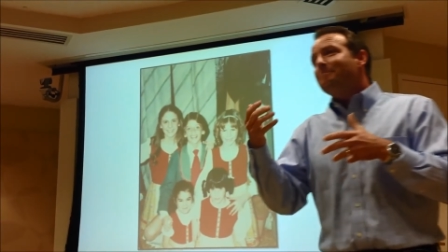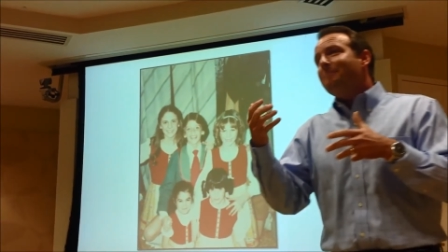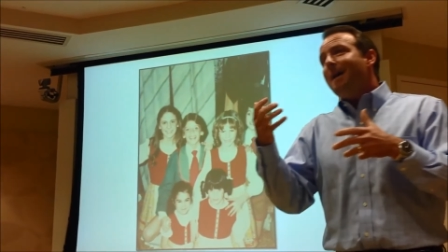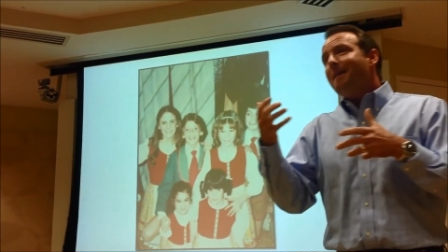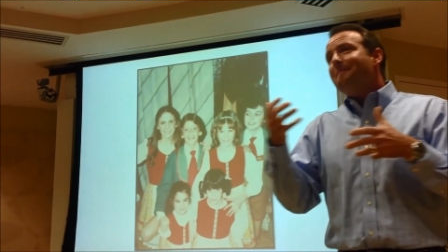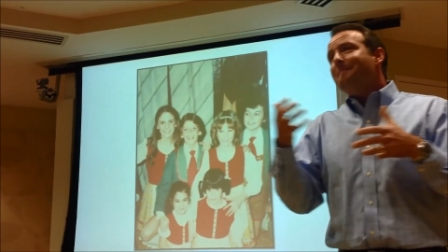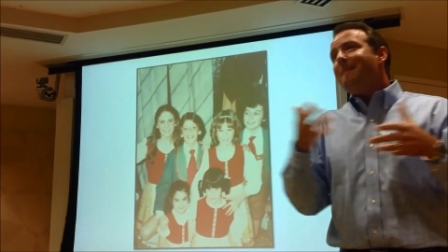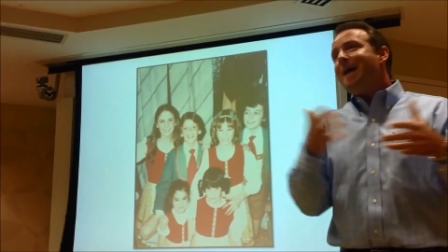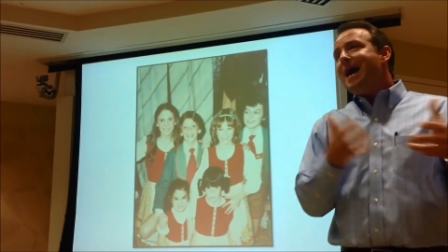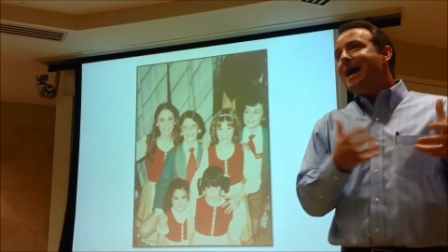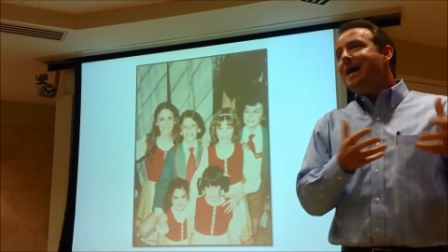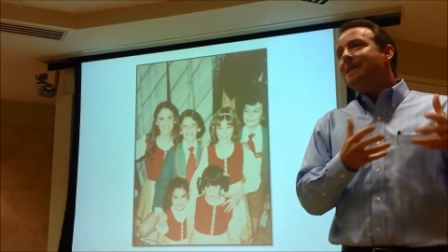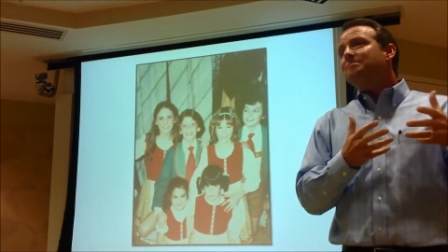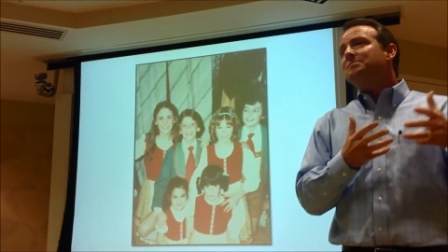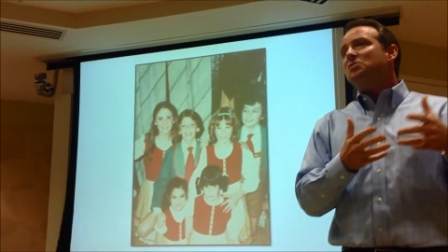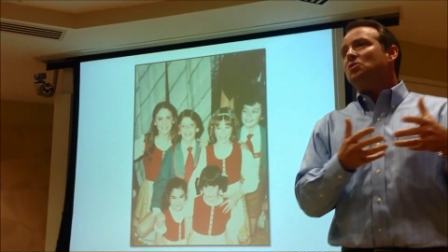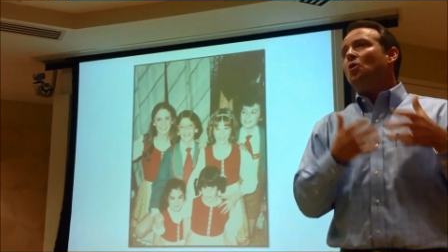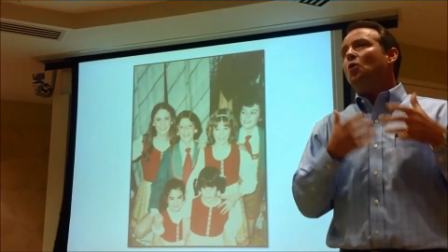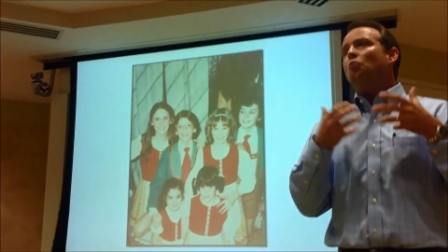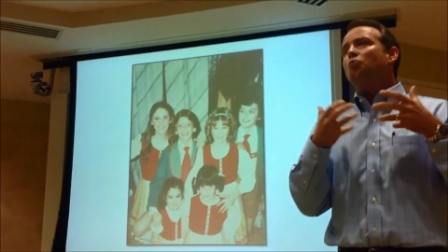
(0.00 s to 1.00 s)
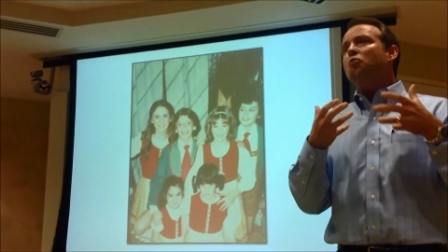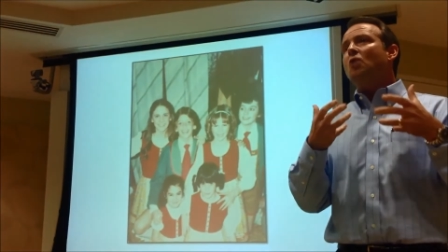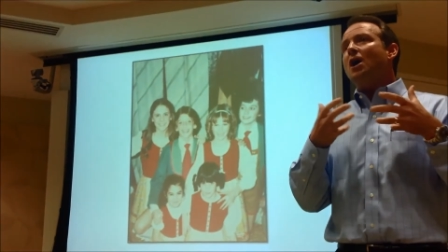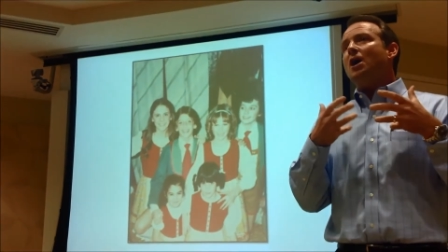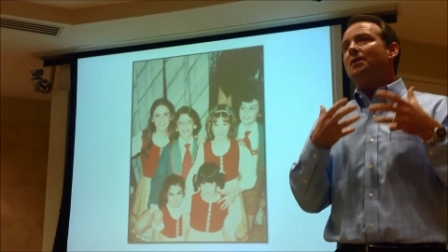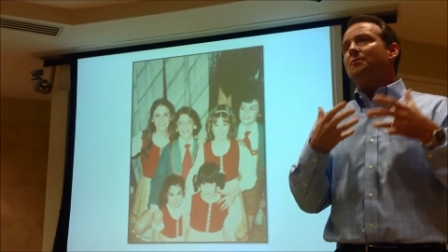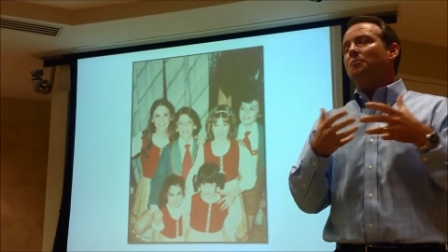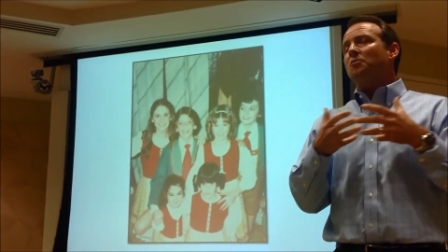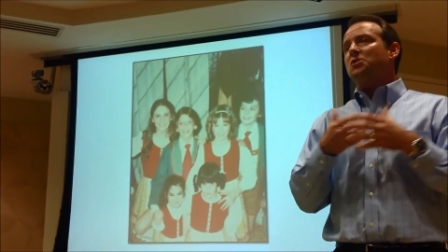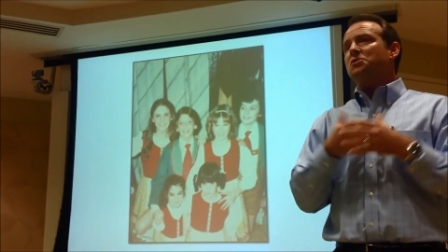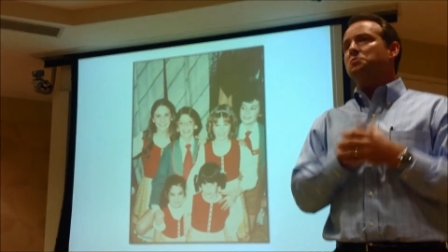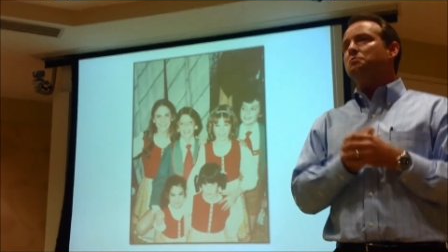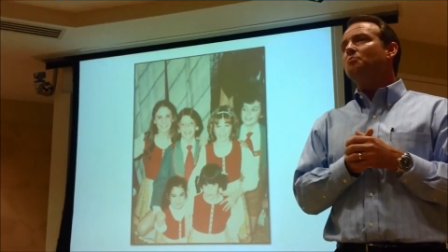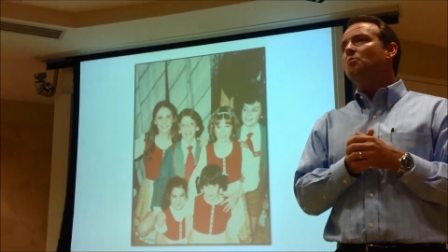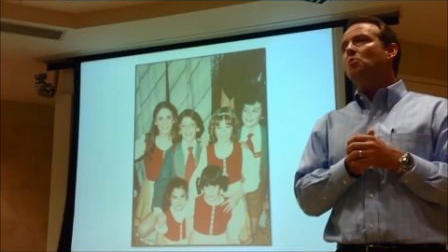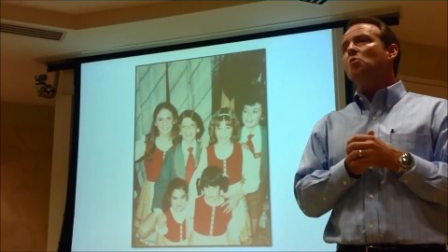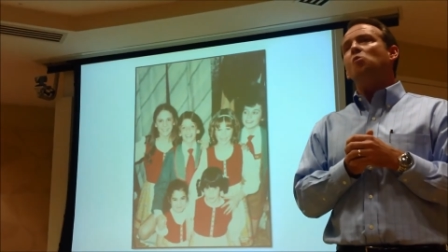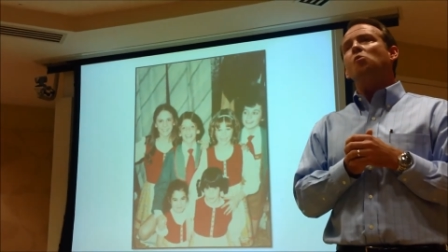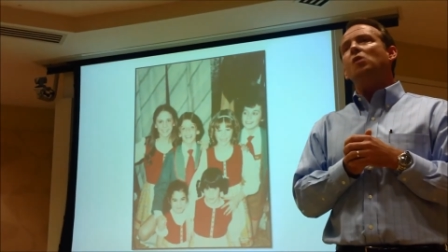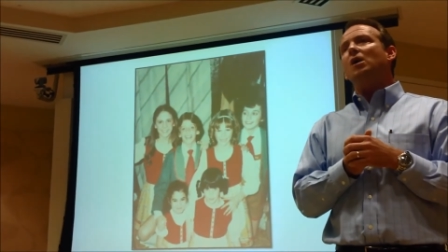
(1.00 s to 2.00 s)
my mom's whole run was
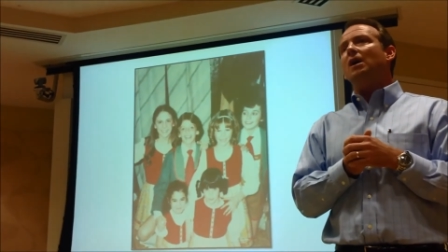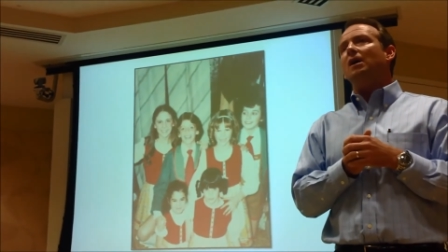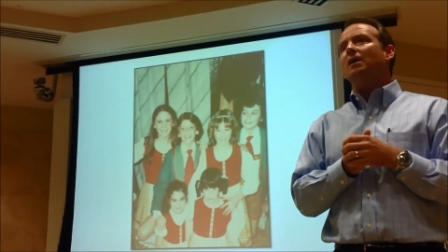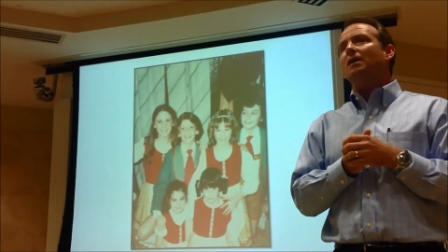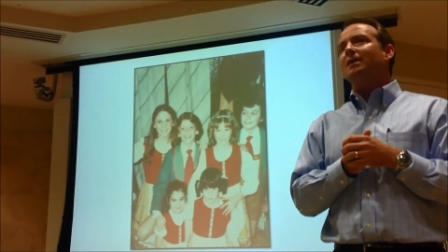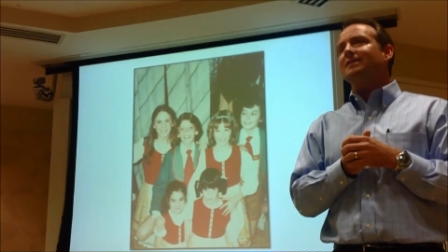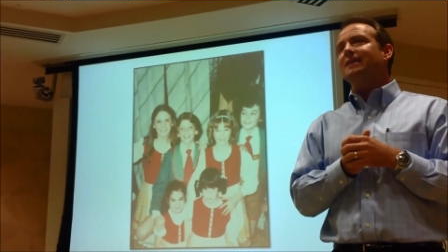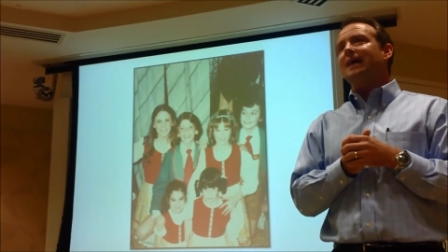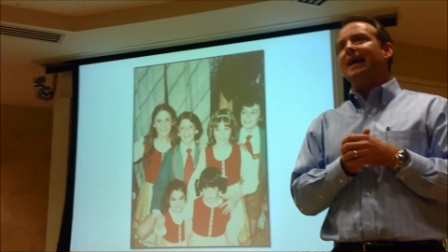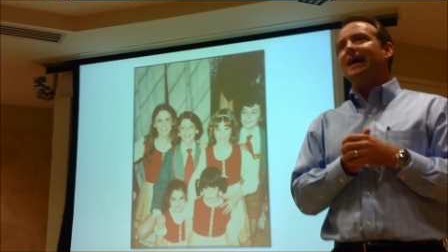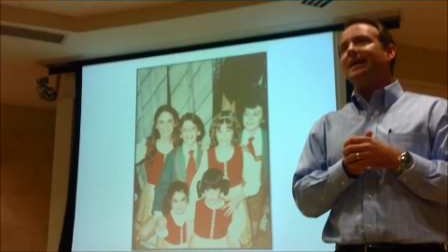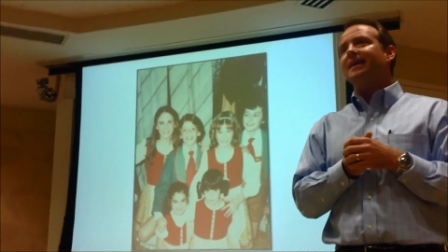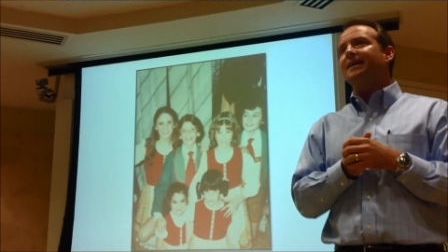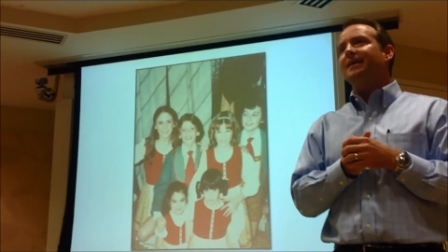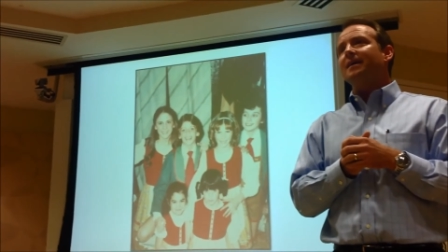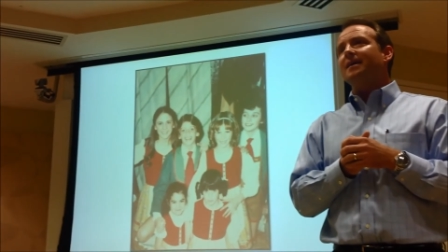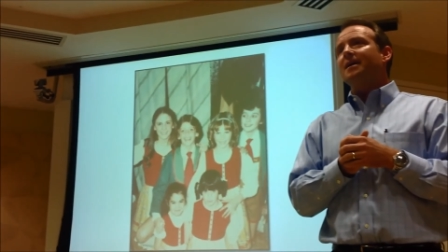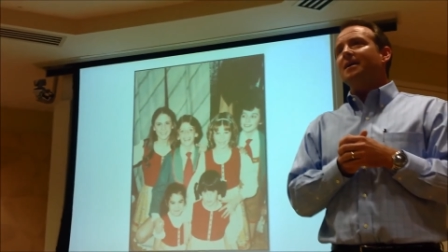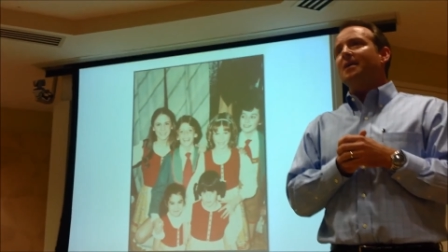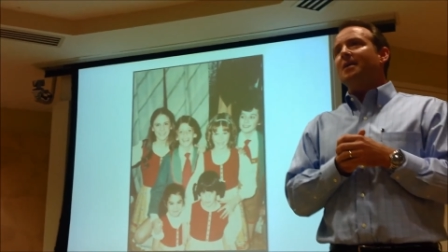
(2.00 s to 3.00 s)
more like,